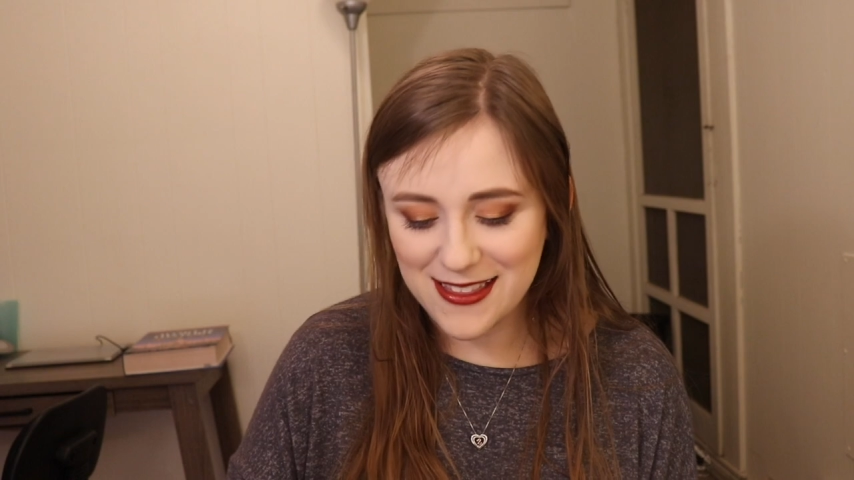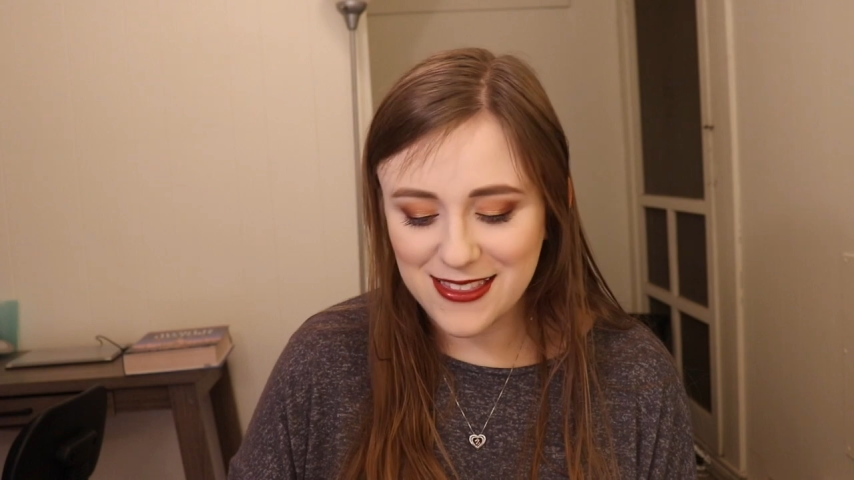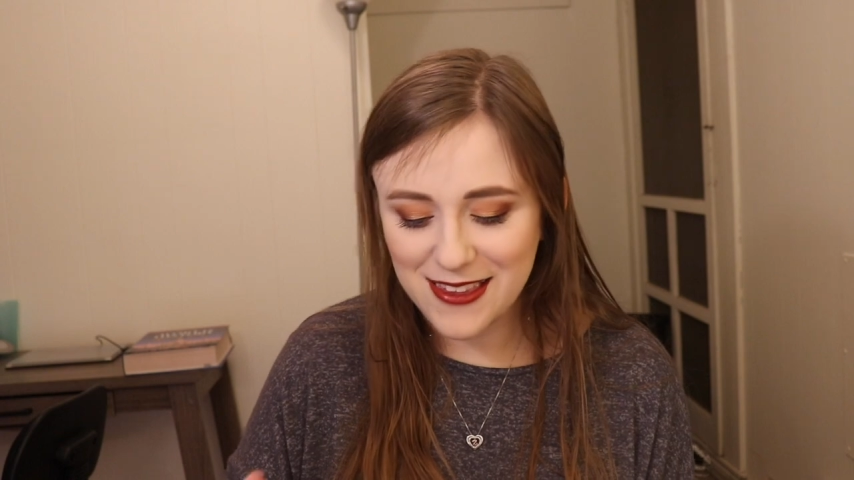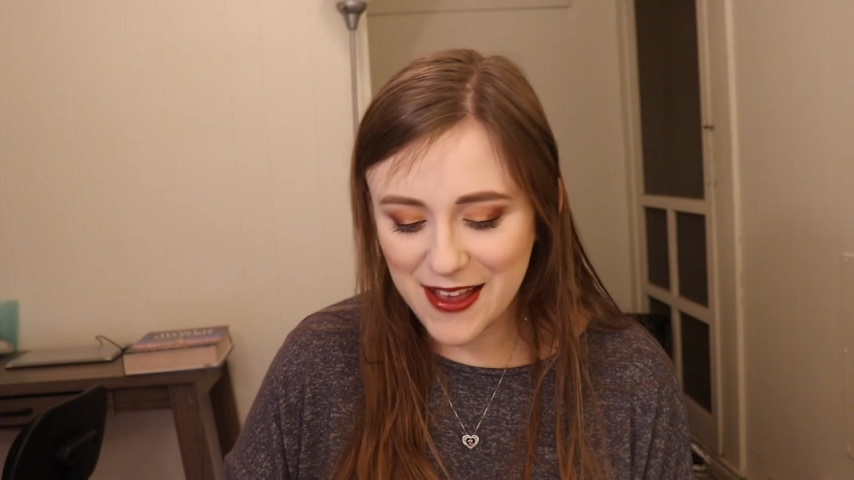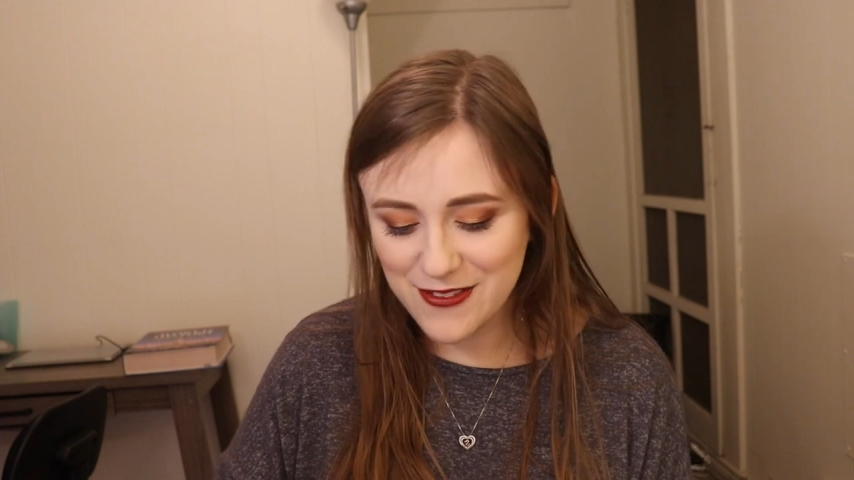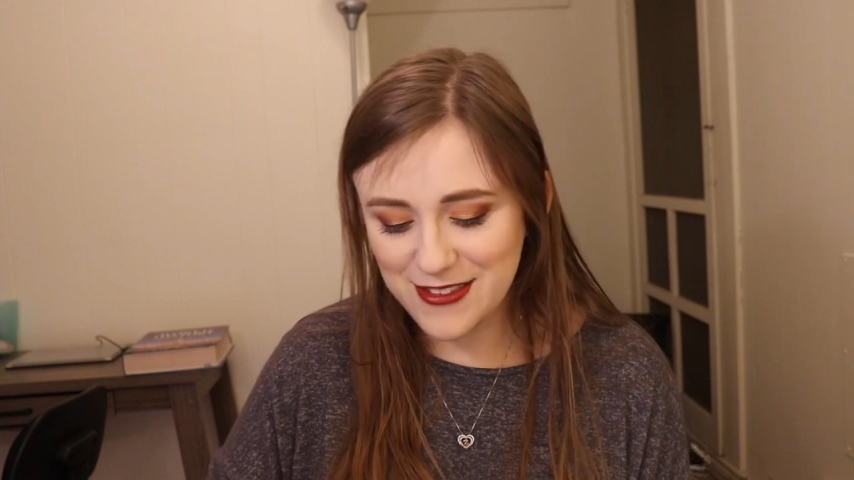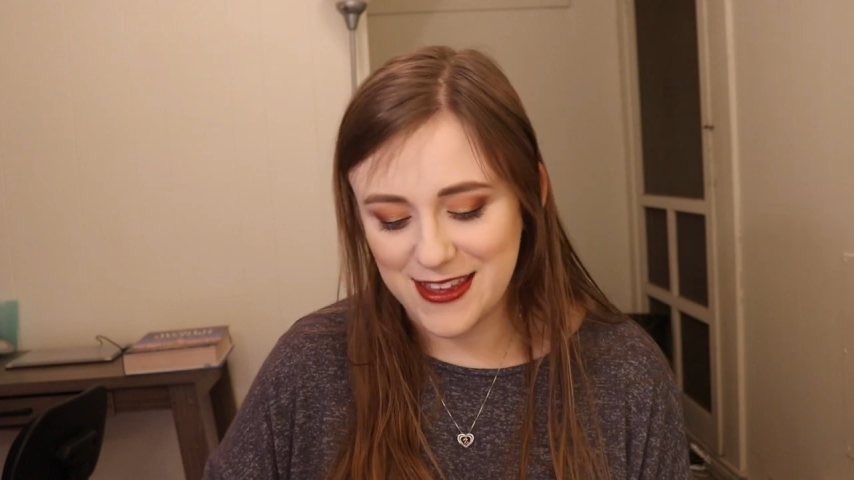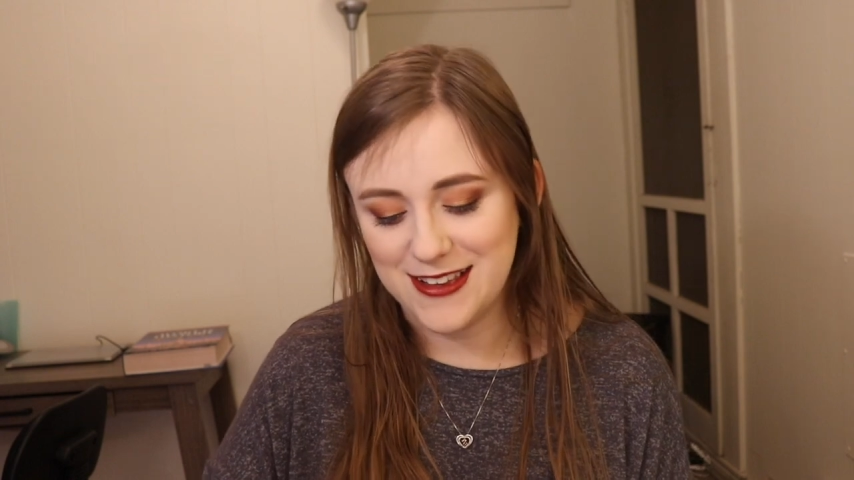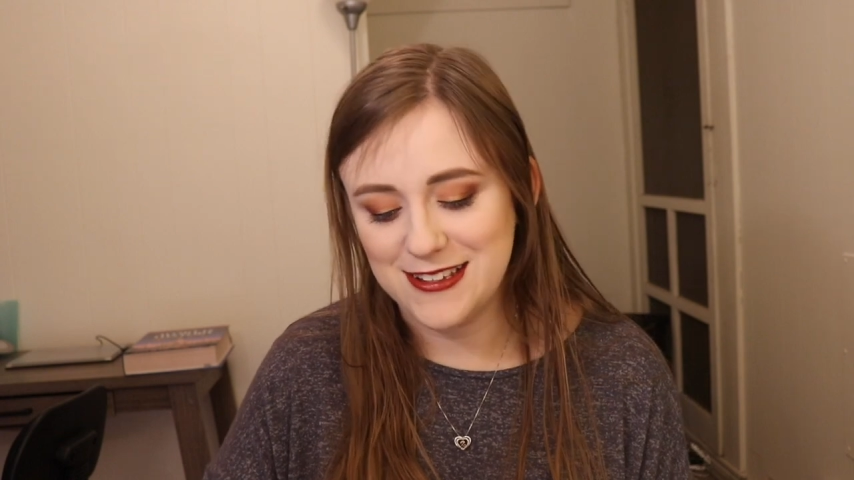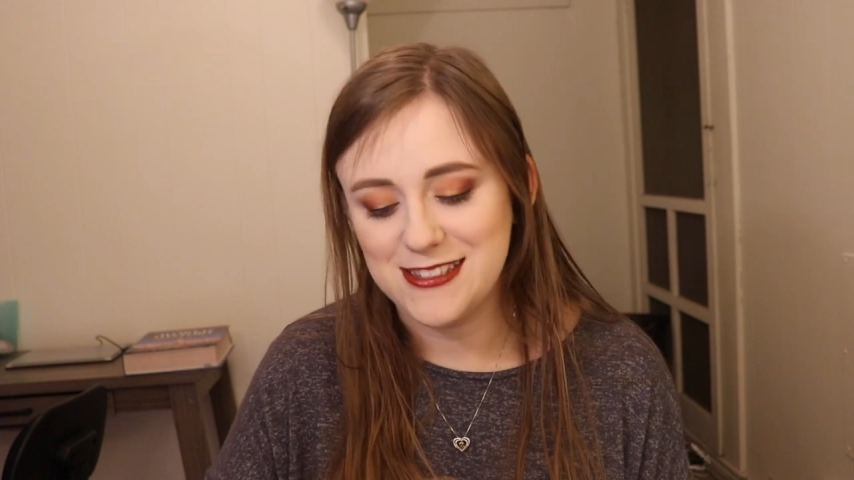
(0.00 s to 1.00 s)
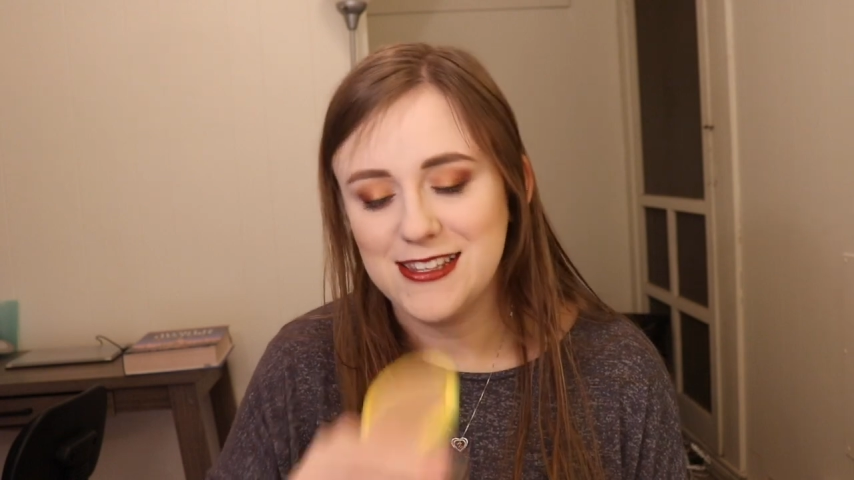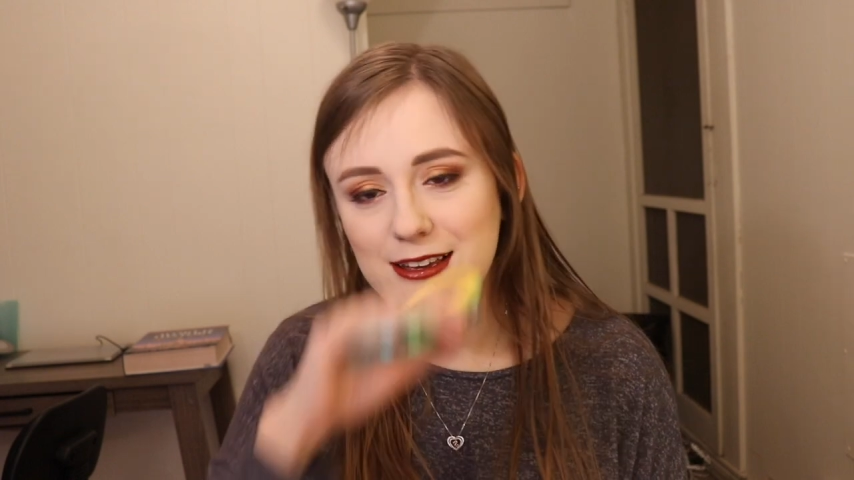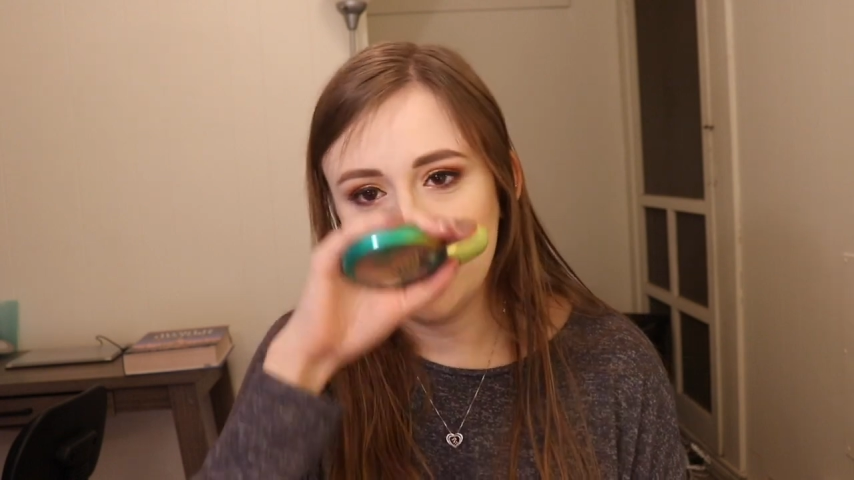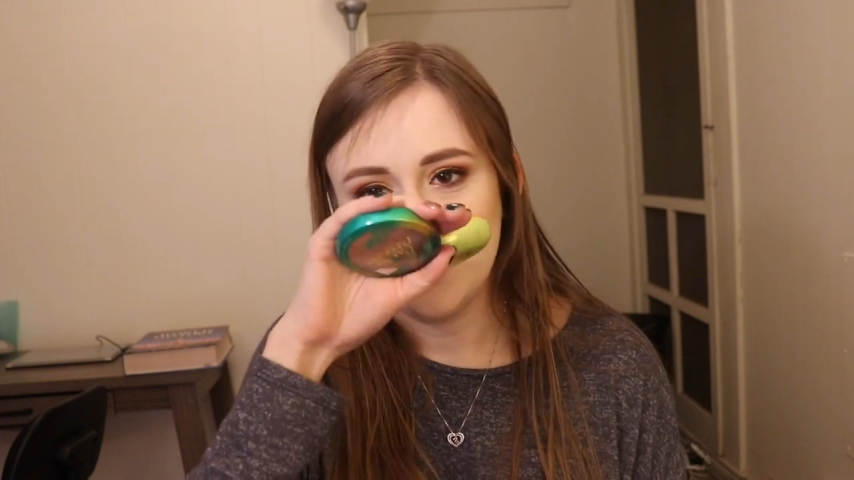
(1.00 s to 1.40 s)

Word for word: I love this.